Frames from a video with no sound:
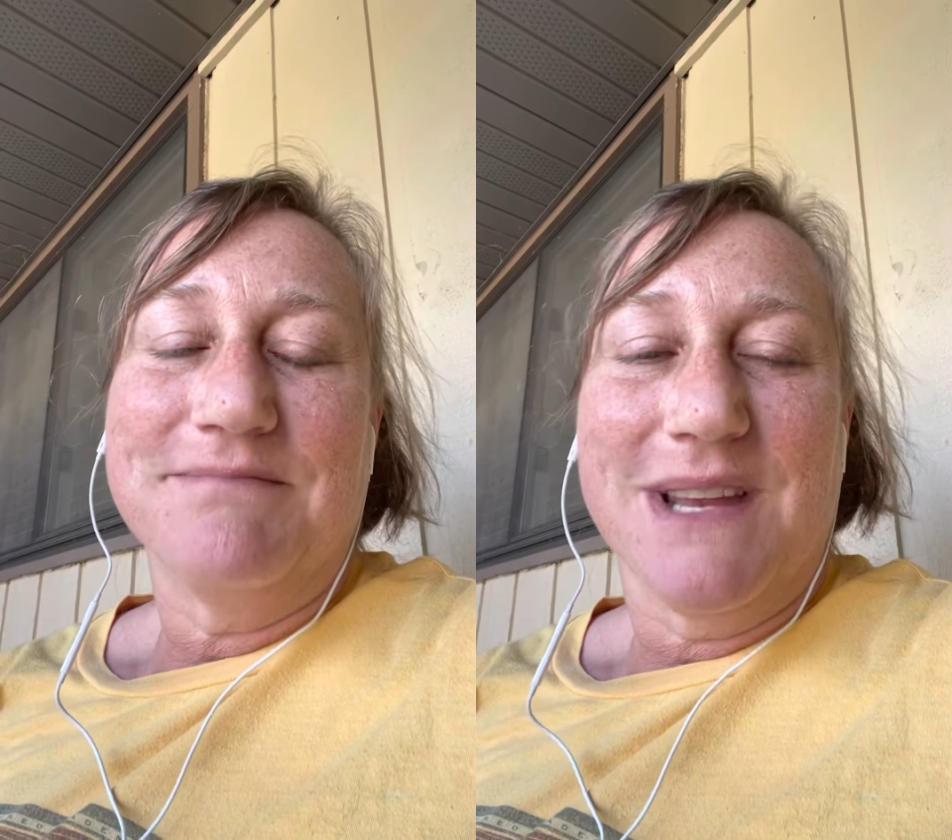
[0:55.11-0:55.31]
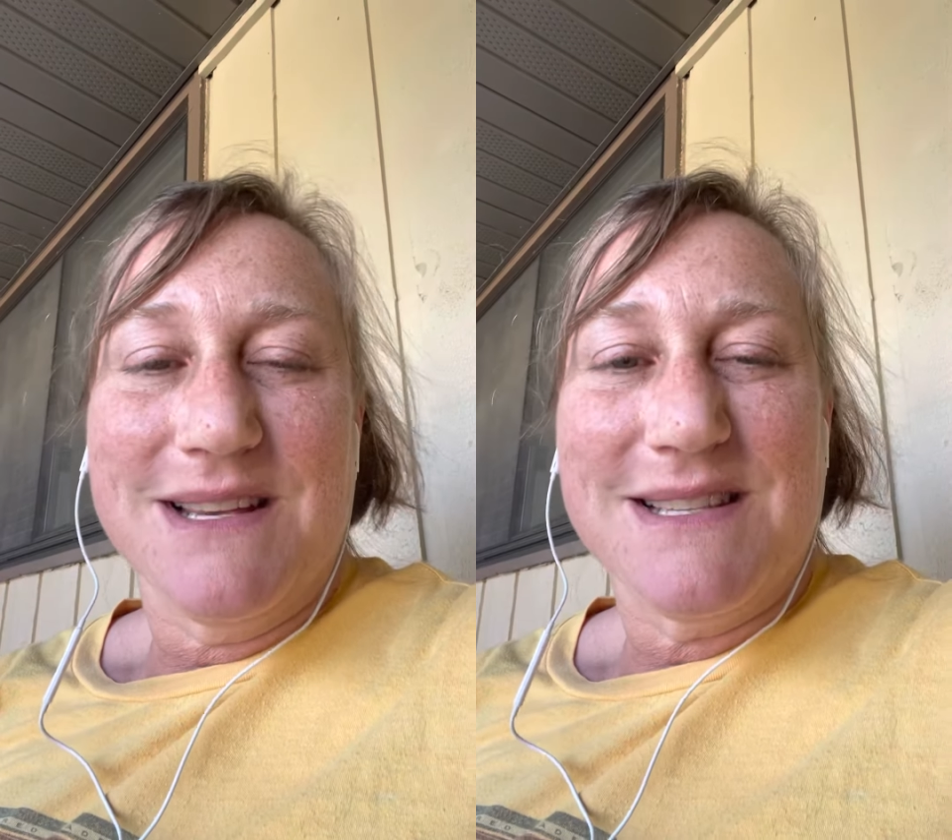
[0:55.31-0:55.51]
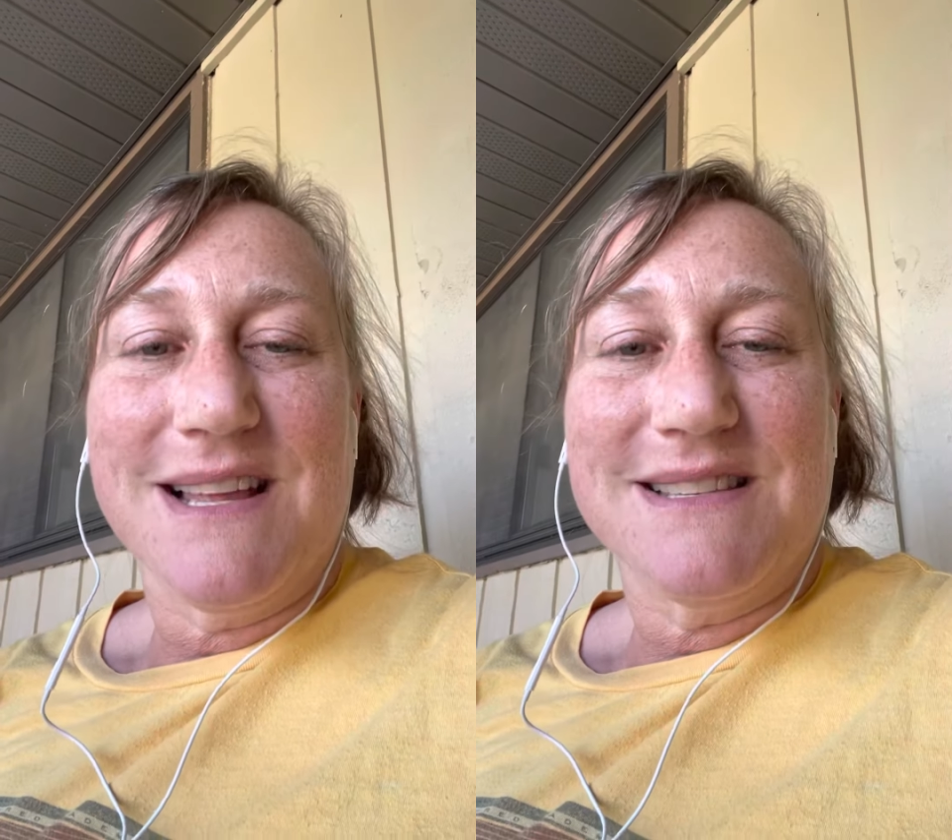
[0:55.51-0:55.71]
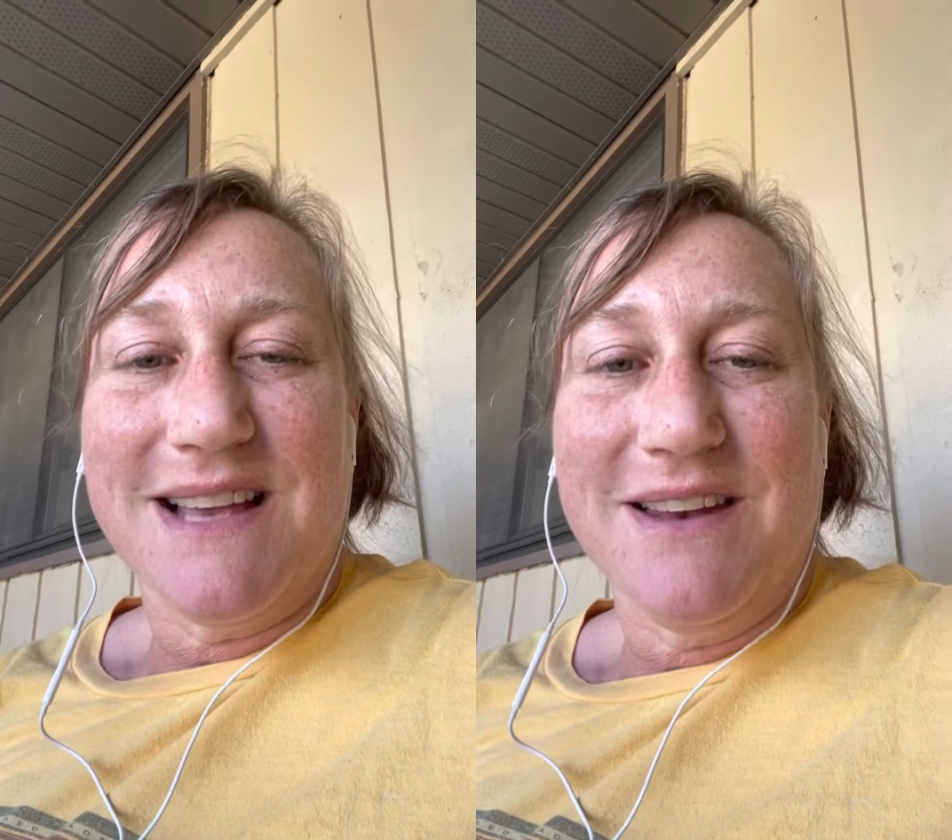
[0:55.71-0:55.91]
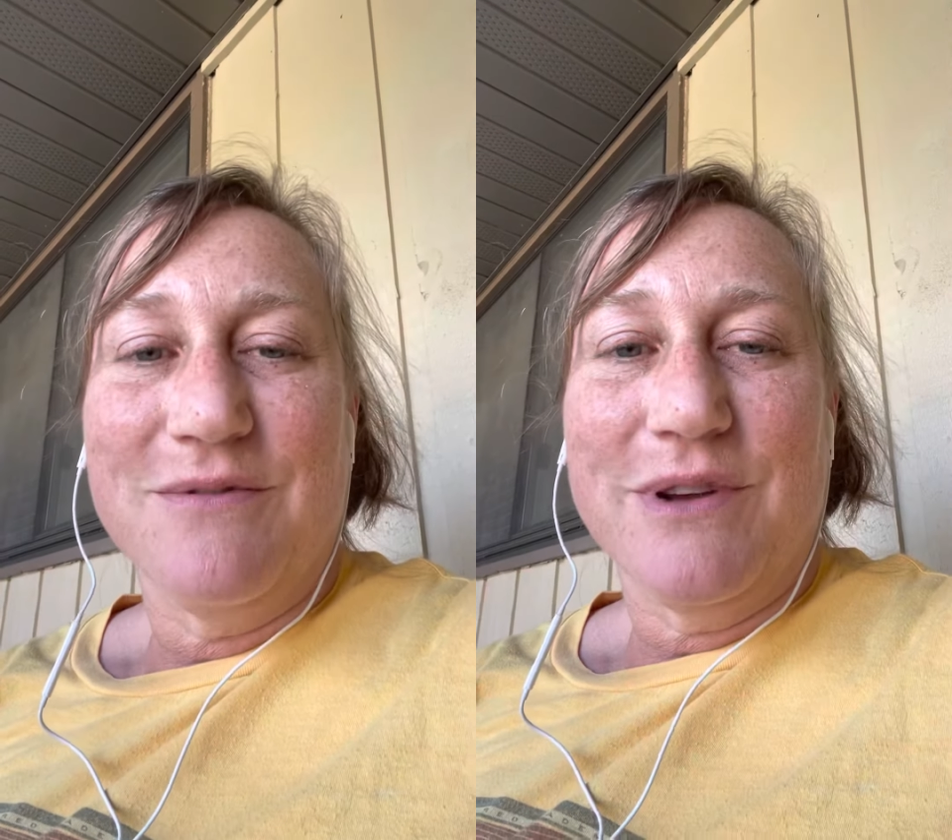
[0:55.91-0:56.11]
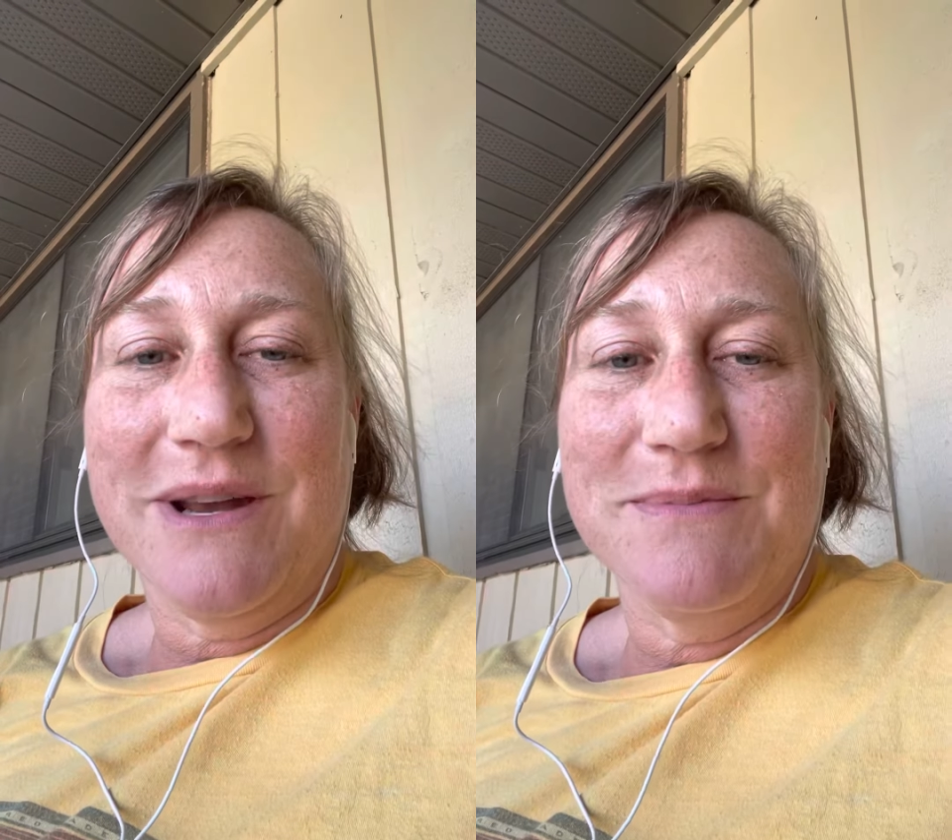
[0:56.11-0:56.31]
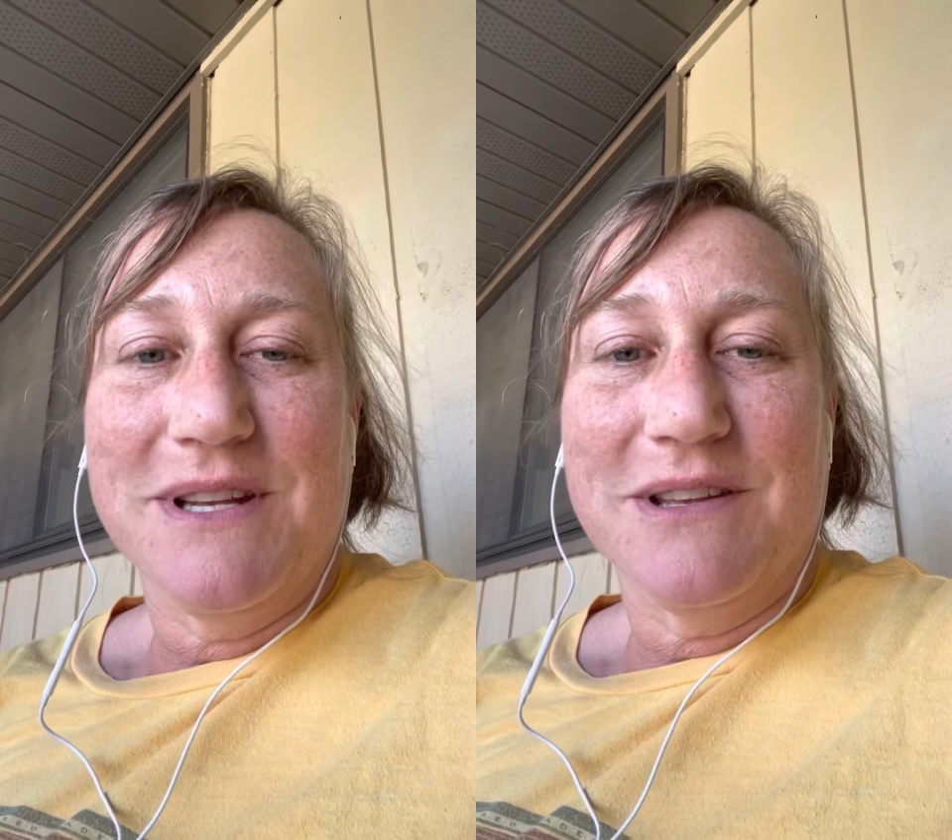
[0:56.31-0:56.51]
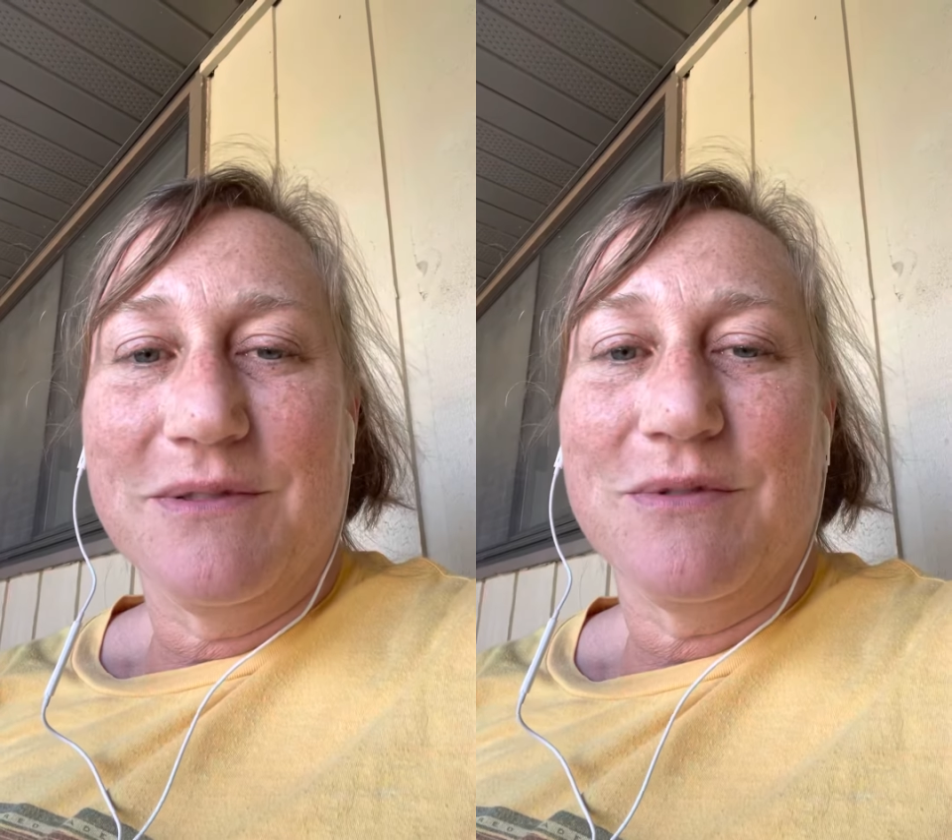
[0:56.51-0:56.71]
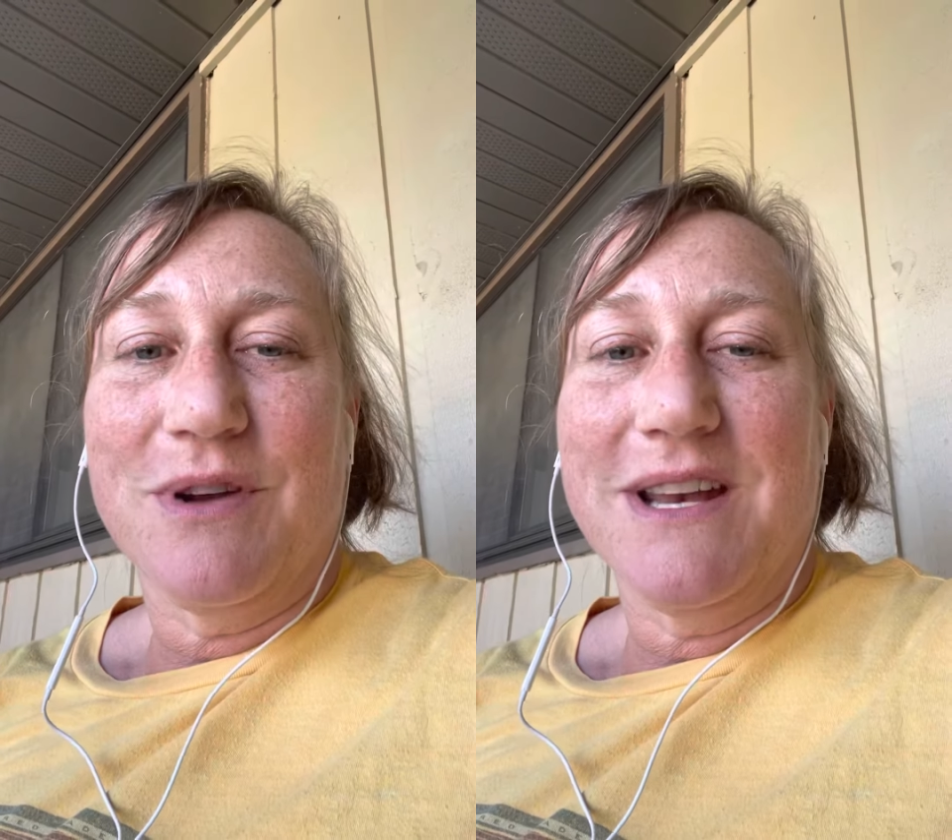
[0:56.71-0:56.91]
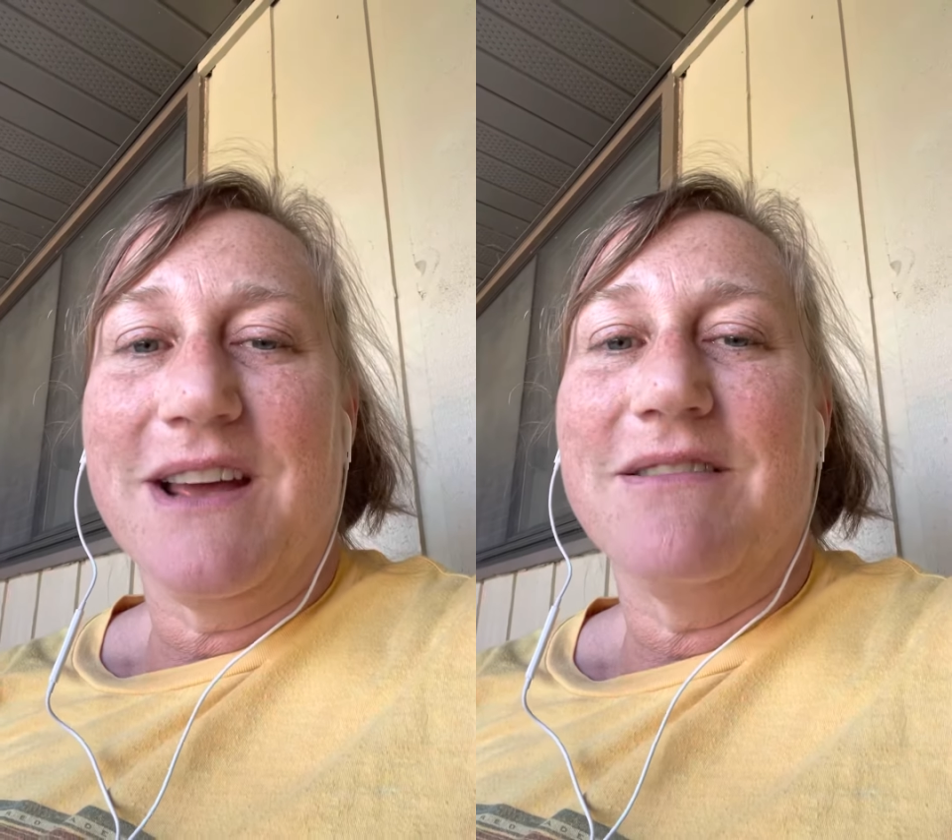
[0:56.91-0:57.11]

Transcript: because that's kind of what I'm dealing with right now,